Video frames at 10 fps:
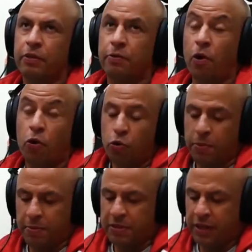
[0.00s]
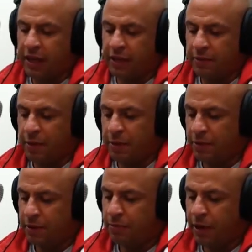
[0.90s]
I could be mistaken
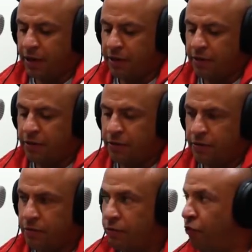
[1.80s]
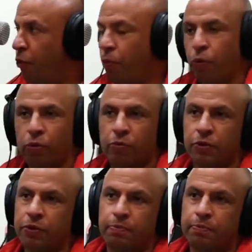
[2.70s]
maybe, but football
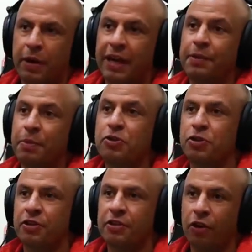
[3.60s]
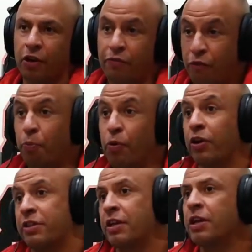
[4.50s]
you barely mentioned, like football,
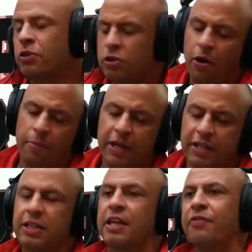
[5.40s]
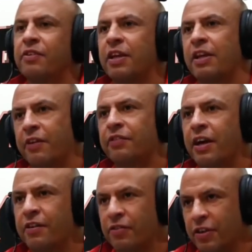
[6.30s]
like, because I mean it's a given that you have to
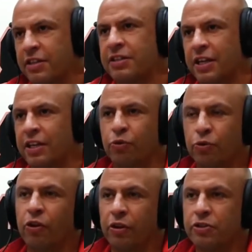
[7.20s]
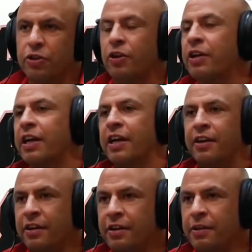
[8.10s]
have like a technical knowledge, you're not going to
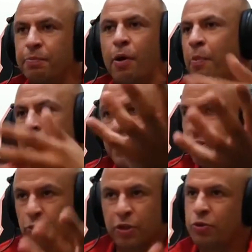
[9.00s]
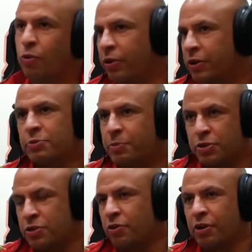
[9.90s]
get, my mum has all those qualities, but
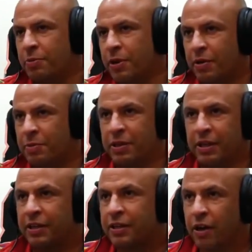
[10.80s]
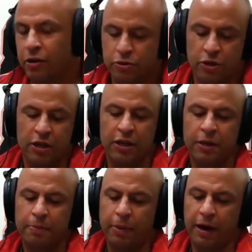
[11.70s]
she's not going to be a rugby league coach,
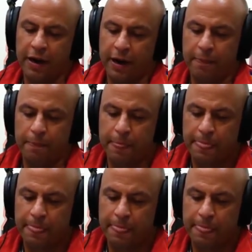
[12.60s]
but I